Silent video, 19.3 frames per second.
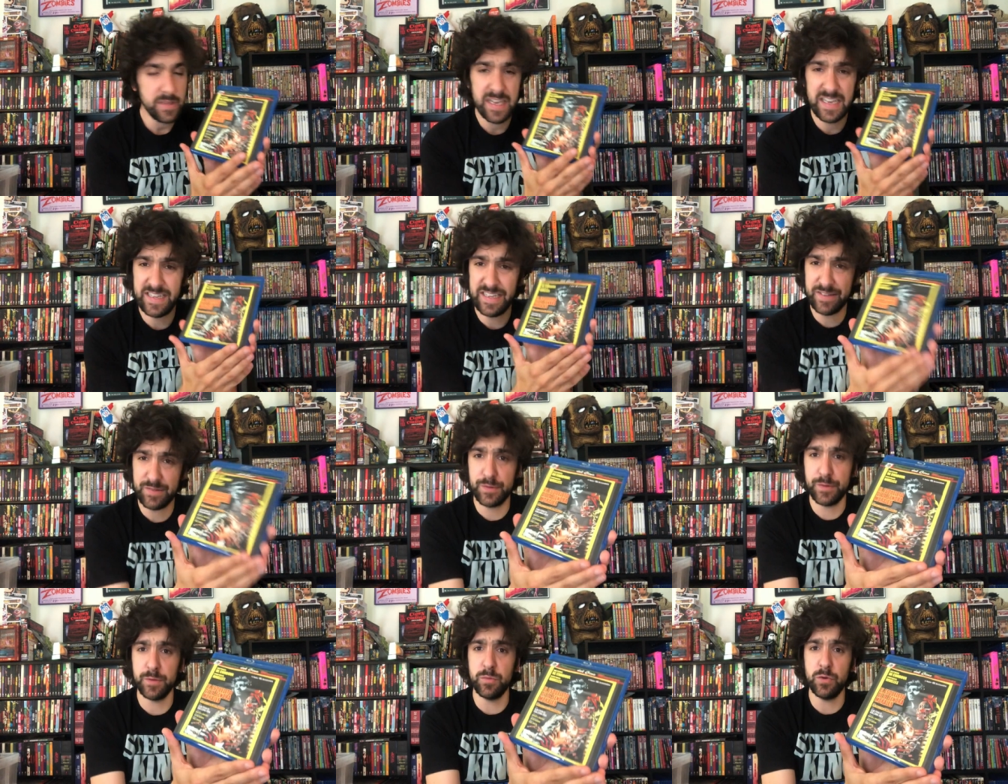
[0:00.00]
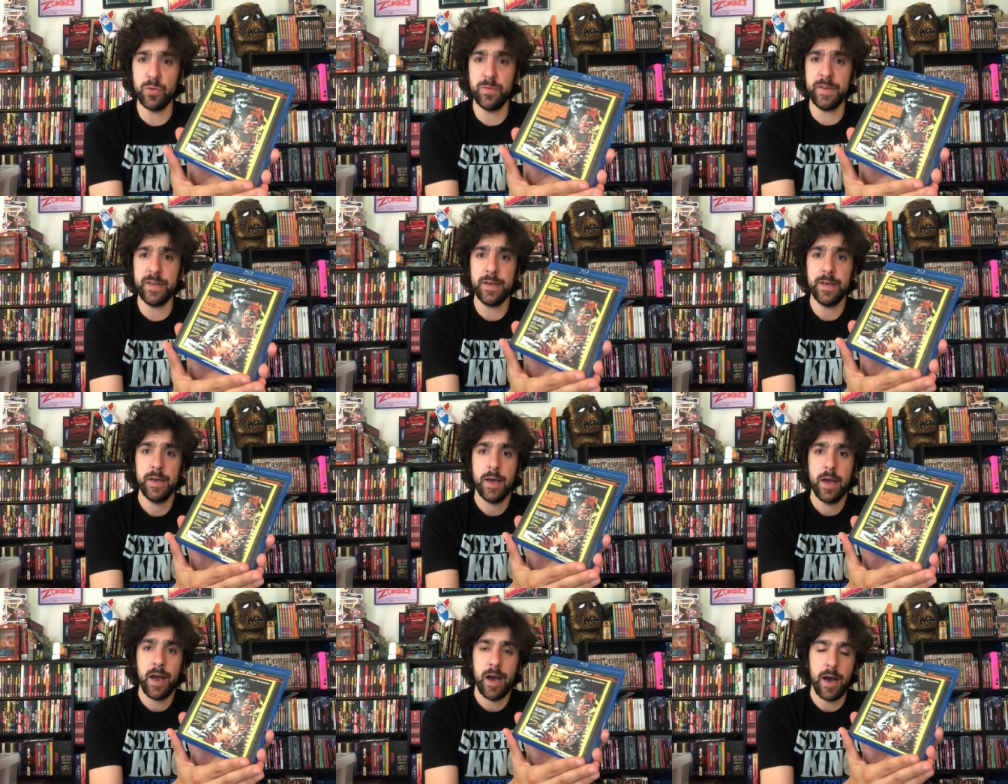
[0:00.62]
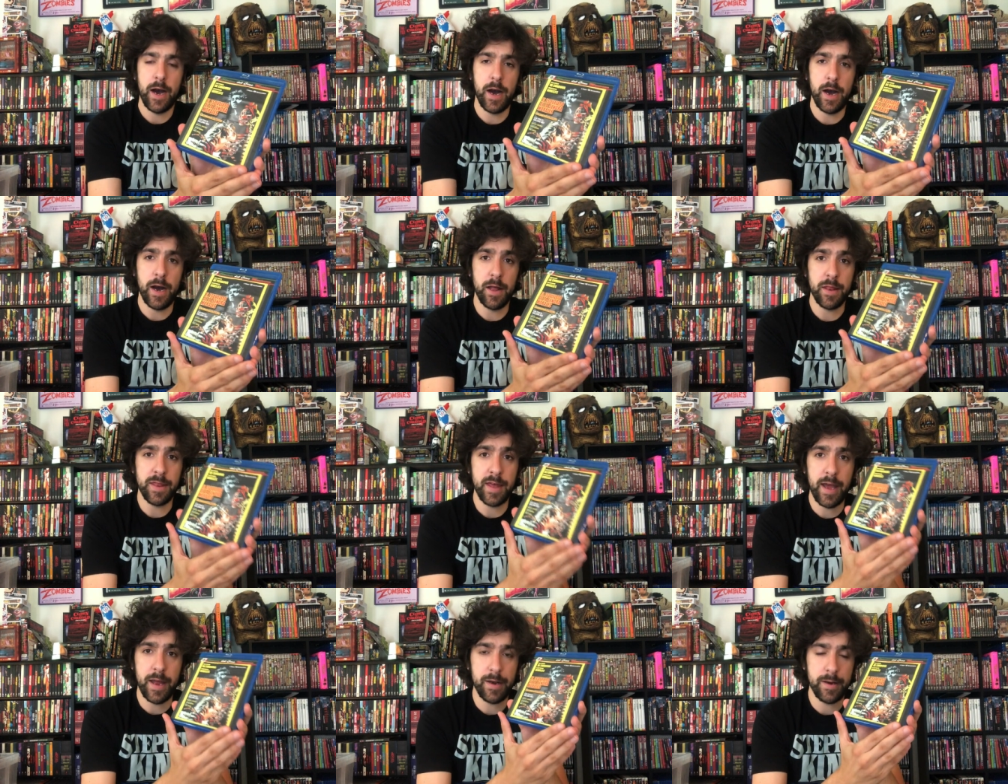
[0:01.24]
And this is a movie uh,
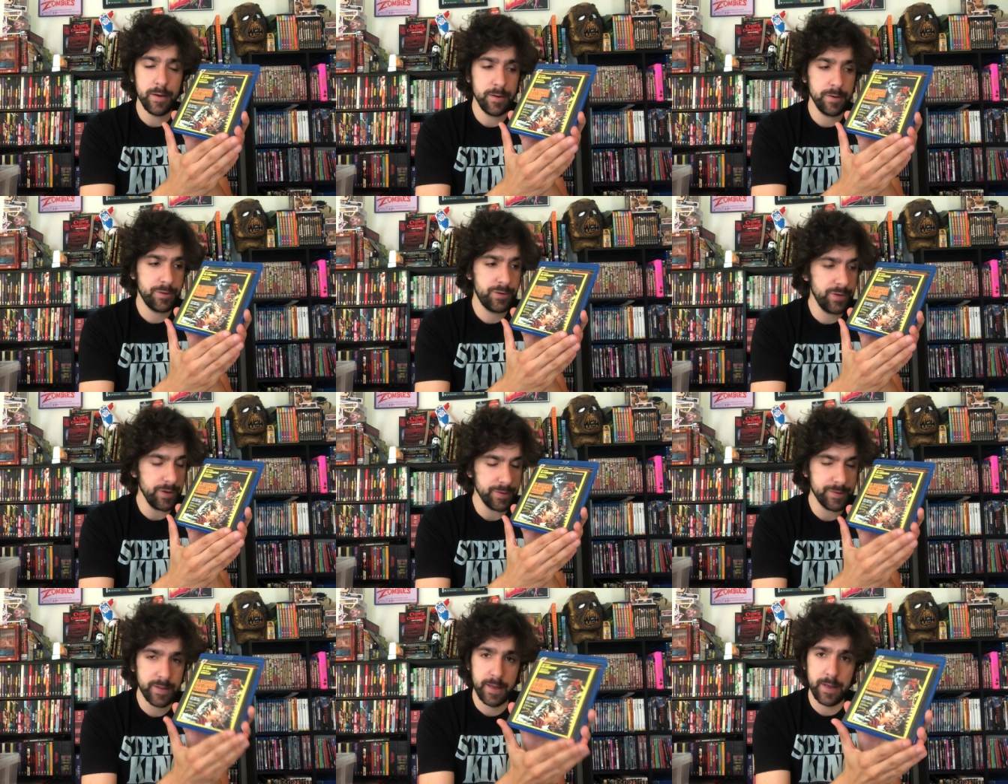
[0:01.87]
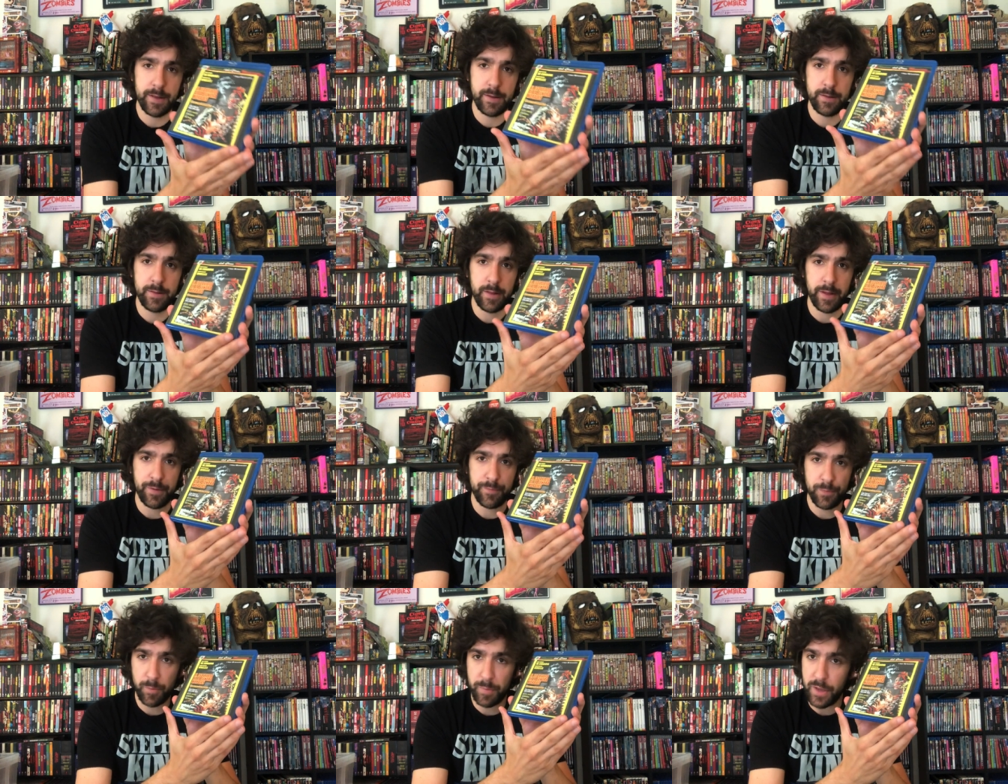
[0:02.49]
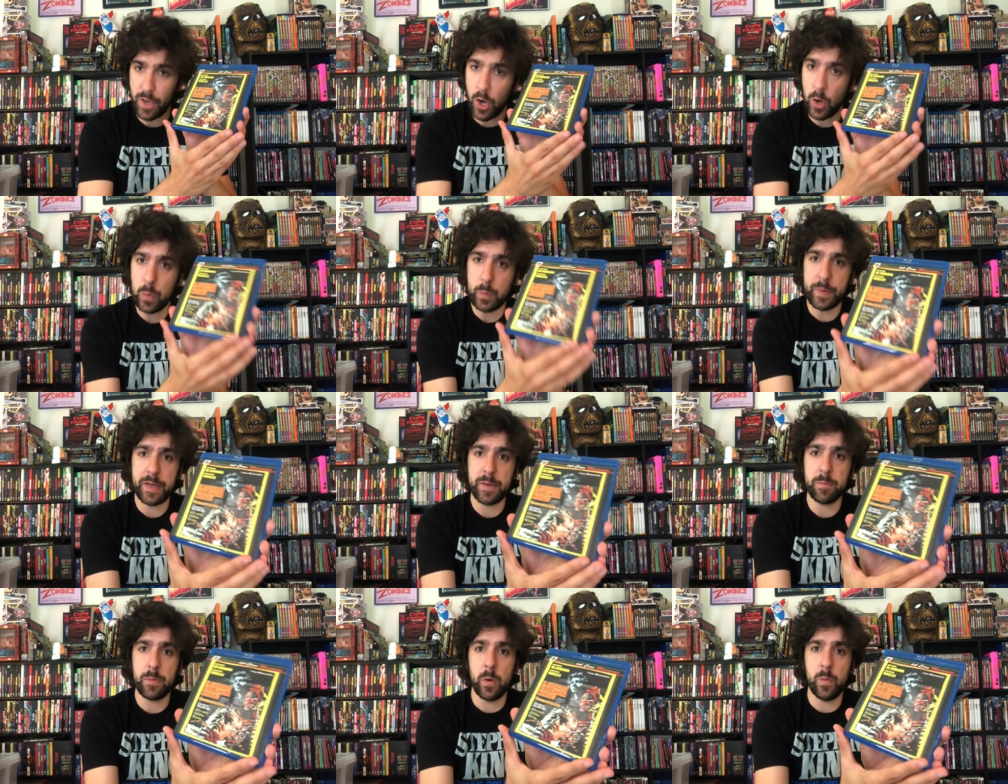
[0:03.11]
that just like from the
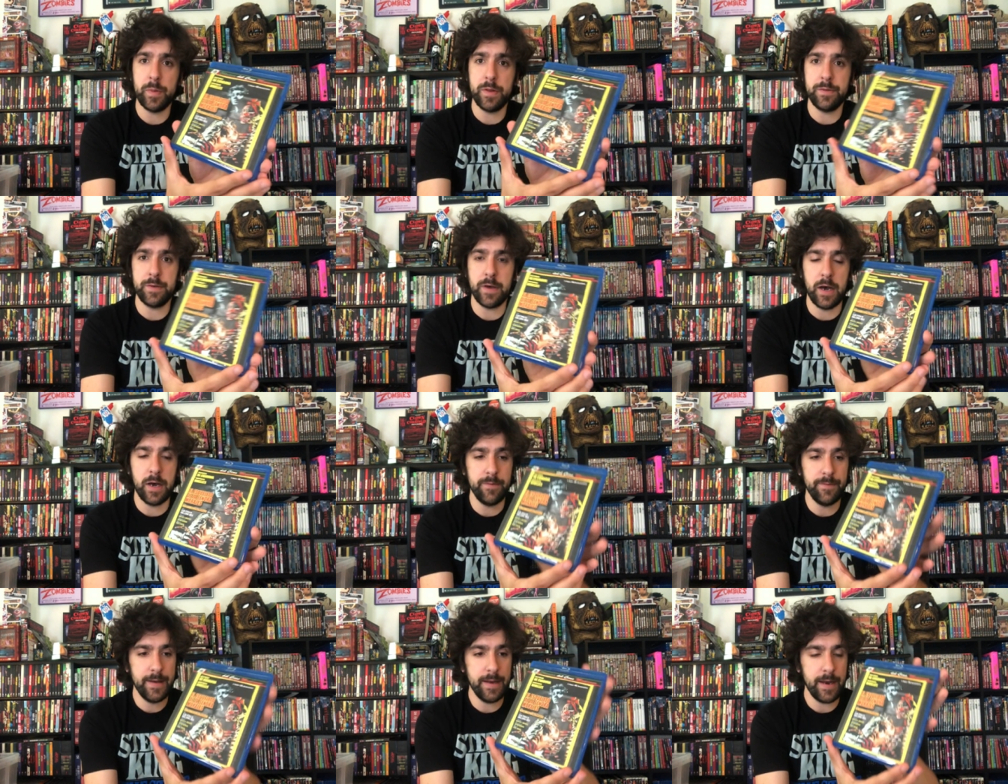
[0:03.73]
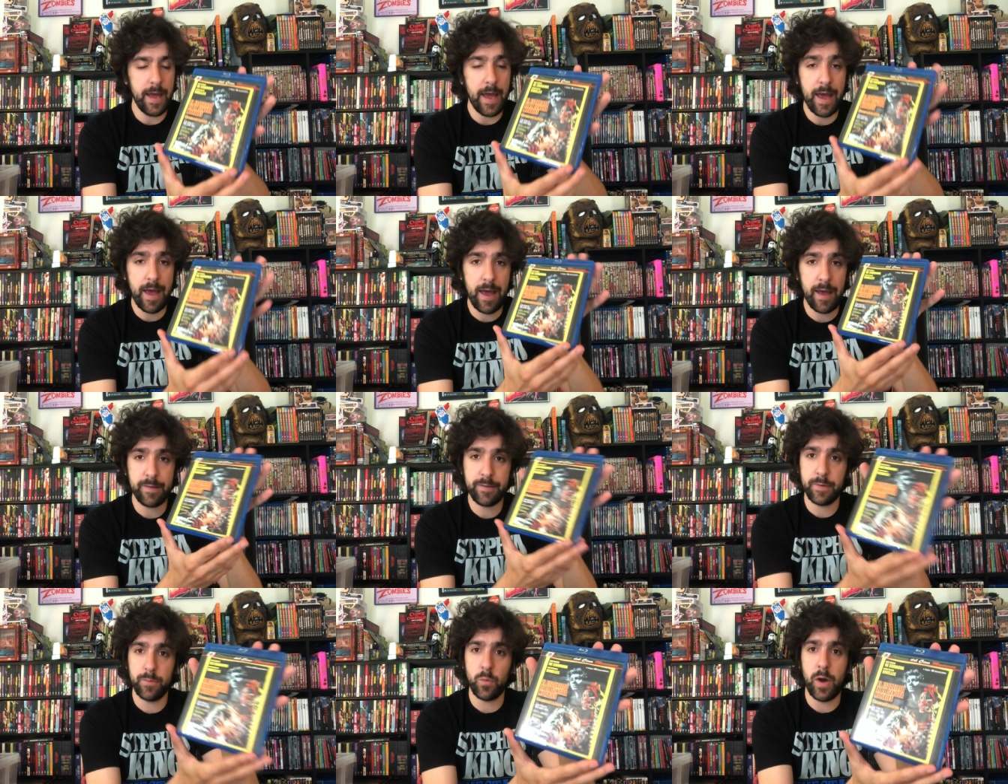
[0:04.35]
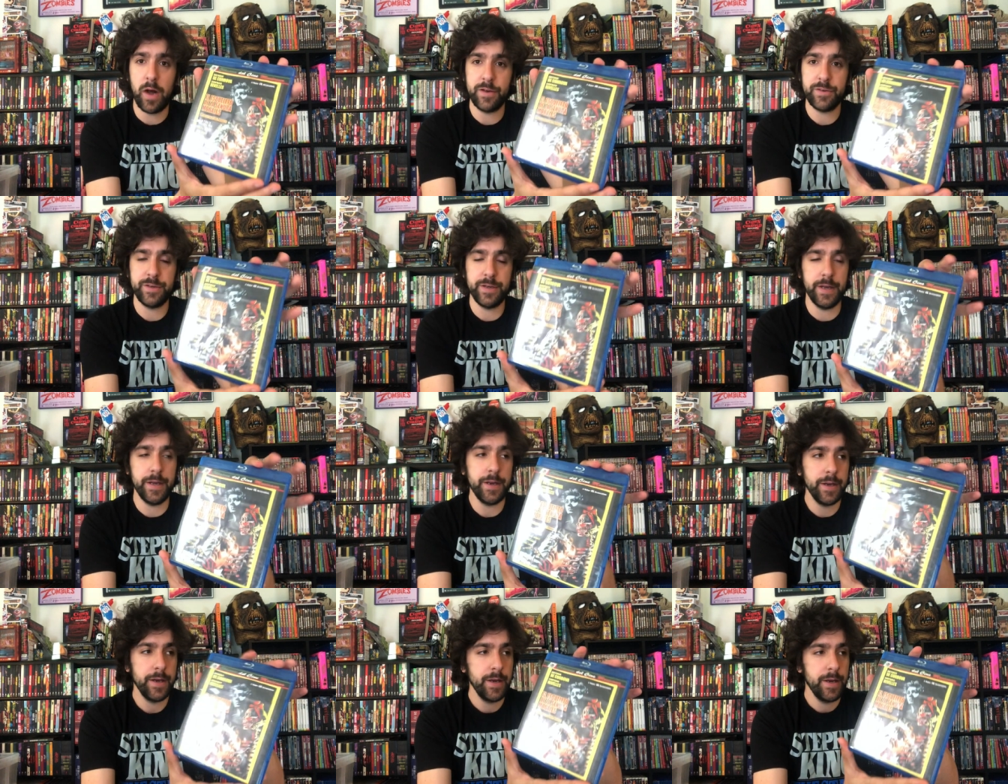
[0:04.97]
opening moments of it, as I'm watching
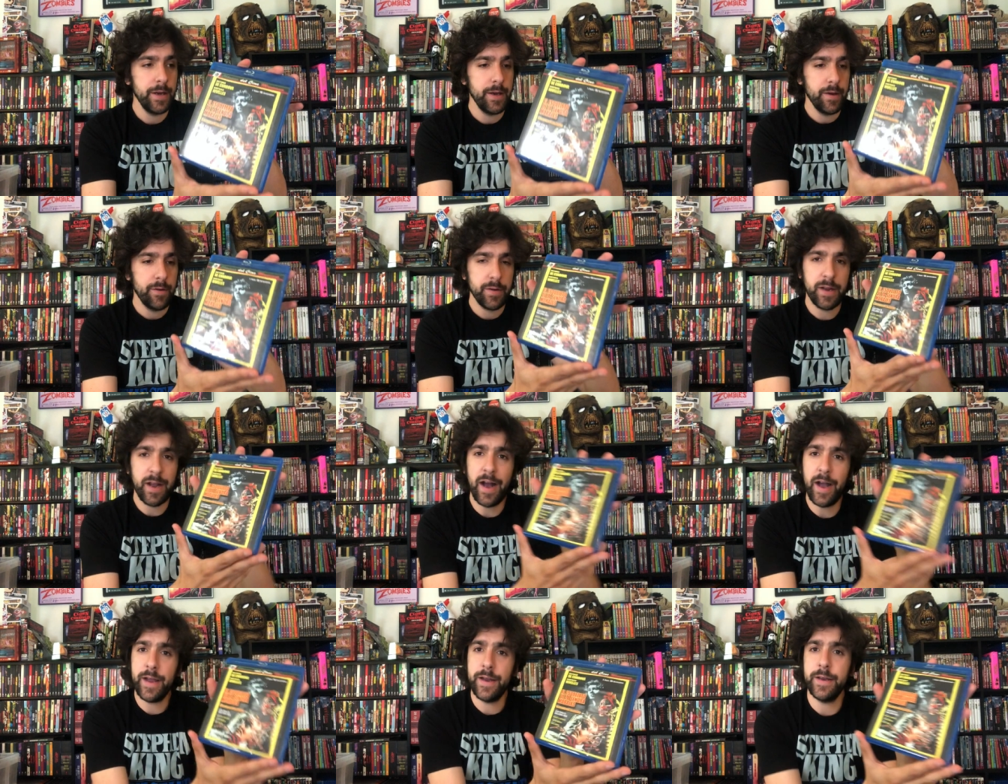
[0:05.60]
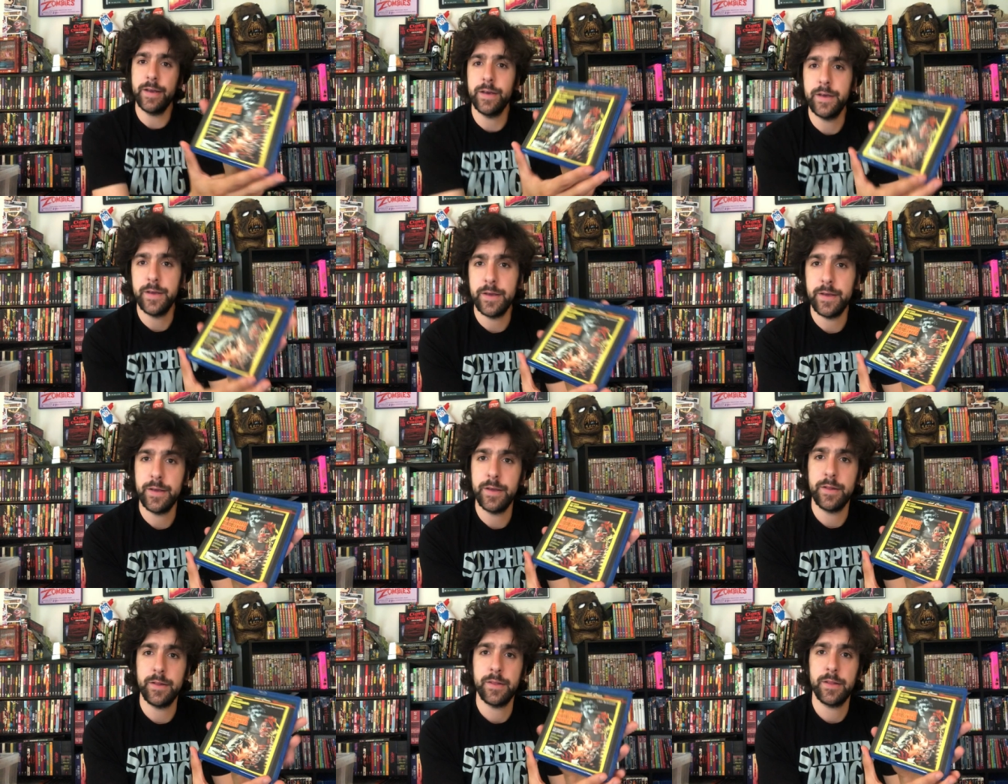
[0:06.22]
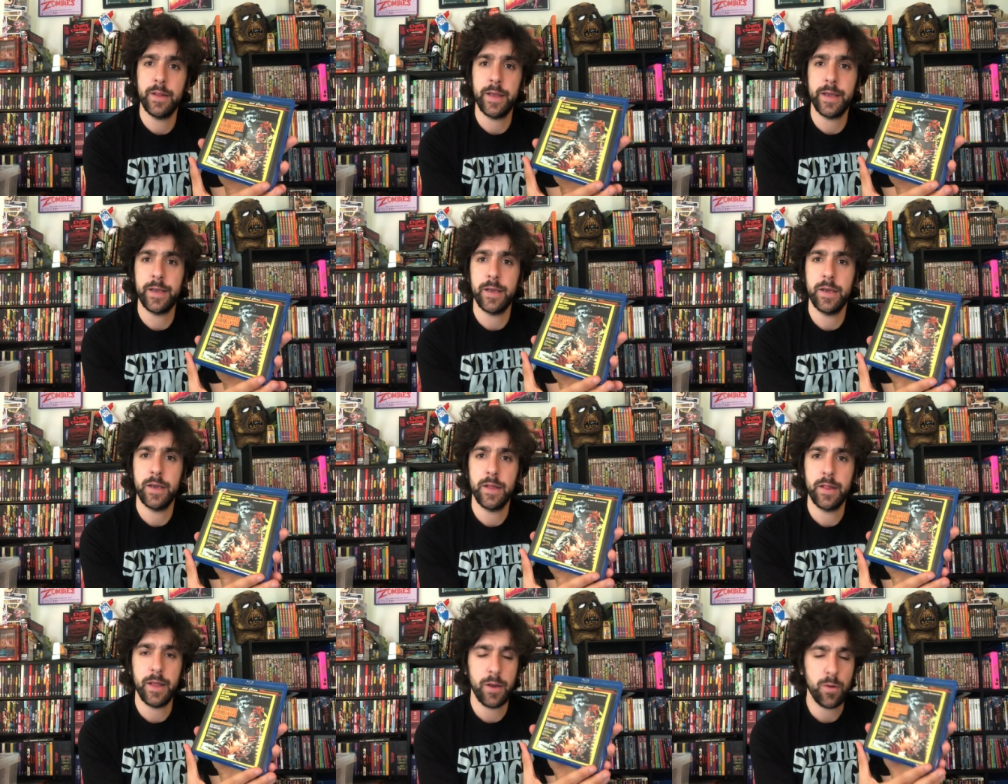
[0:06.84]
it, kind of like
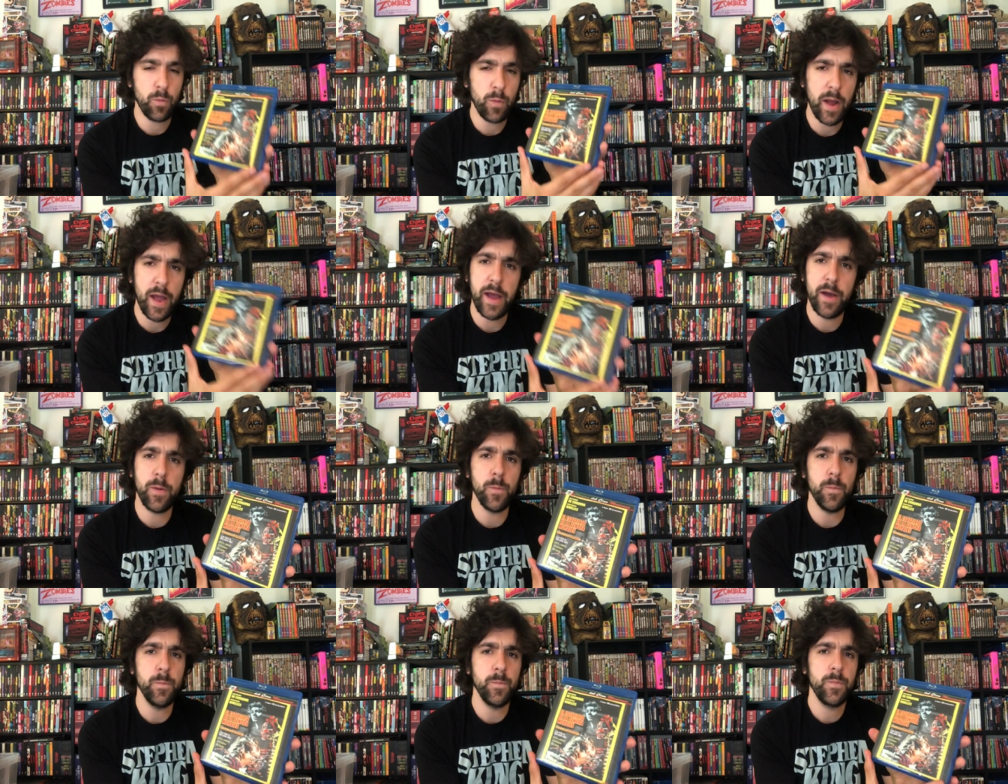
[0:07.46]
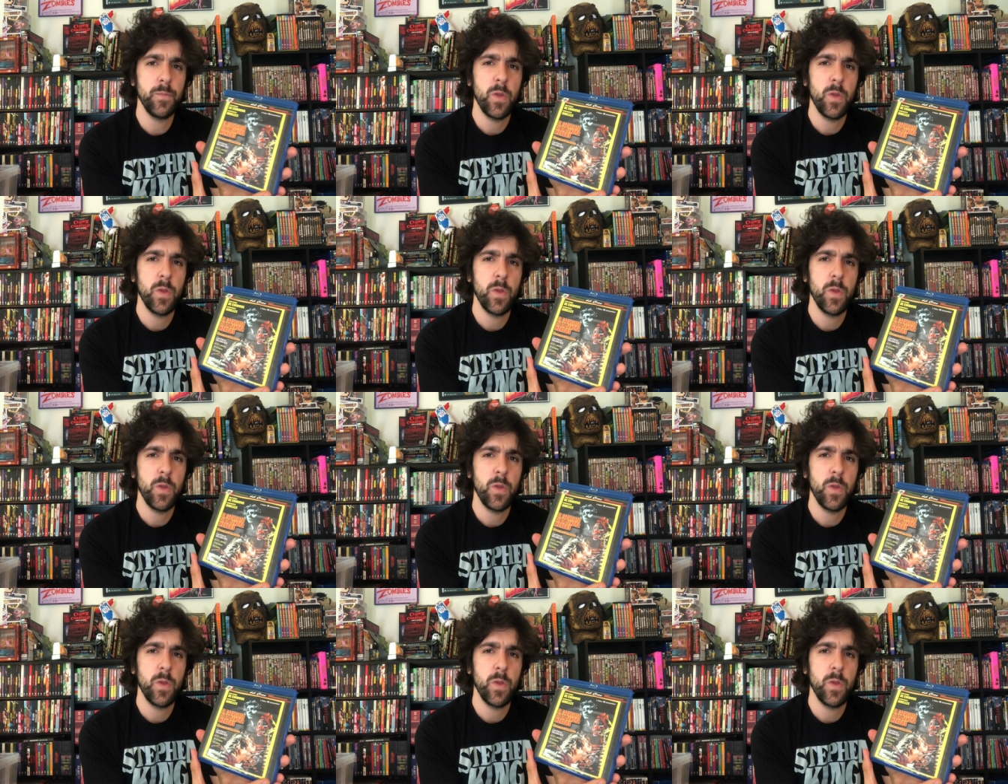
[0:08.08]
like wow,